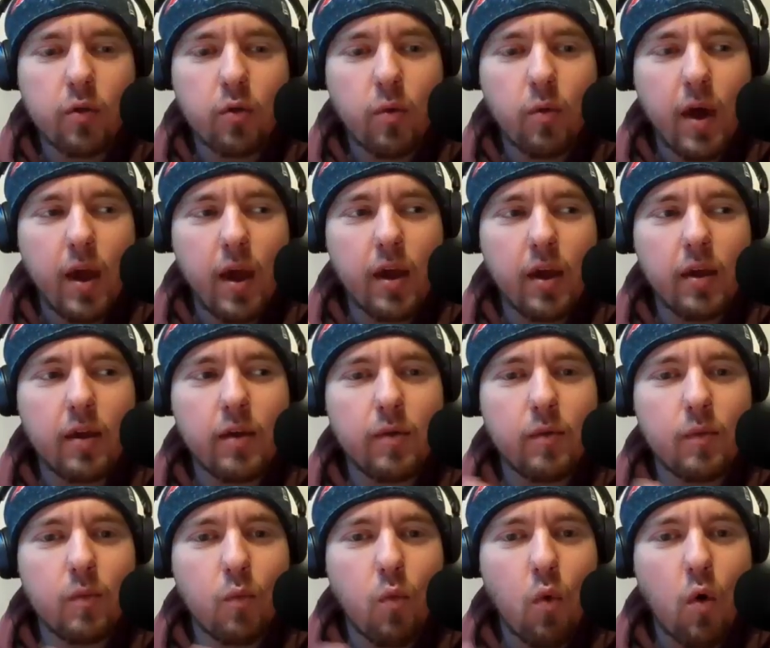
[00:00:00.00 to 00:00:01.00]
through a
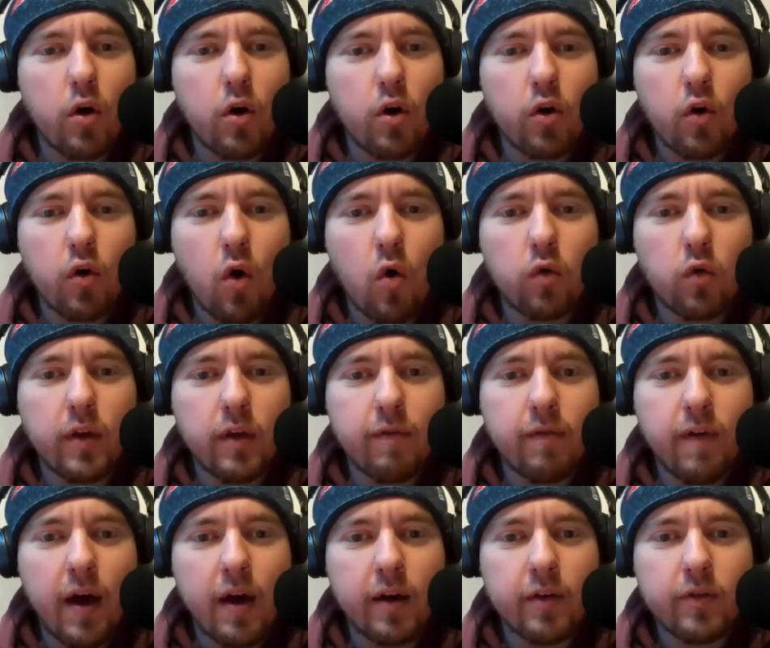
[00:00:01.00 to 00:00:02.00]
water only
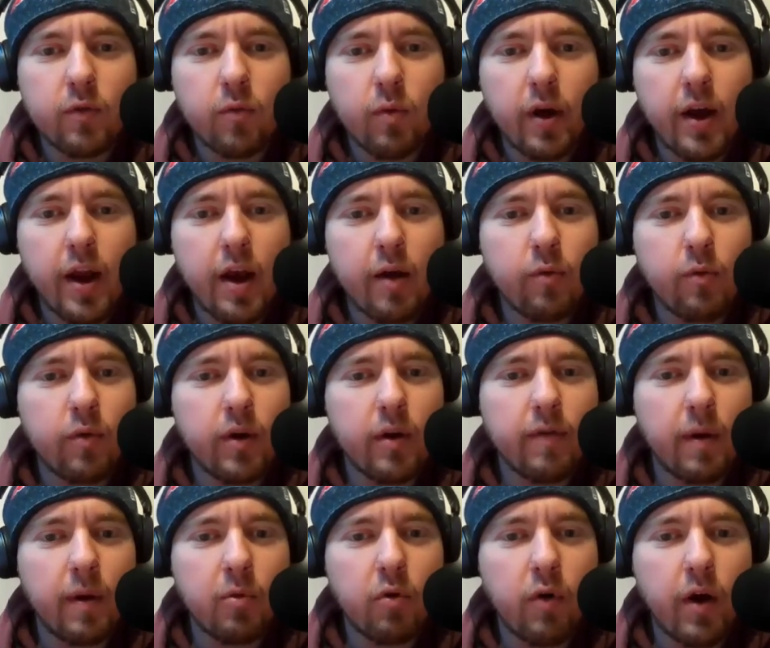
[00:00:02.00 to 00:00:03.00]
fast right now,
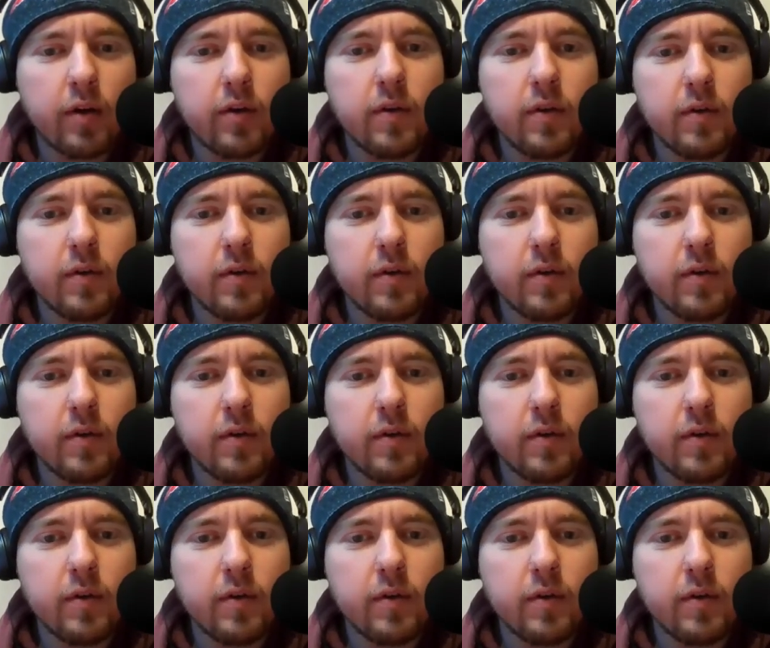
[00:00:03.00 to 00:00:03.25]
if I'm correct?